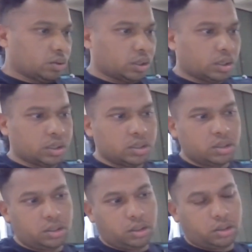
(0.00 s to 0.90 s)
Okay.
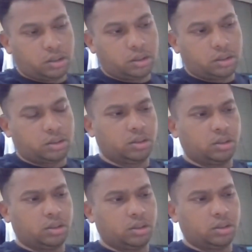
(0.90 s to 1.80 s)
And
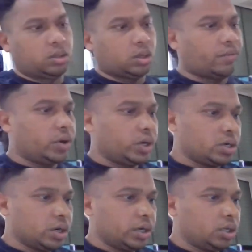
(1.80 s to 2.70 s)
have you done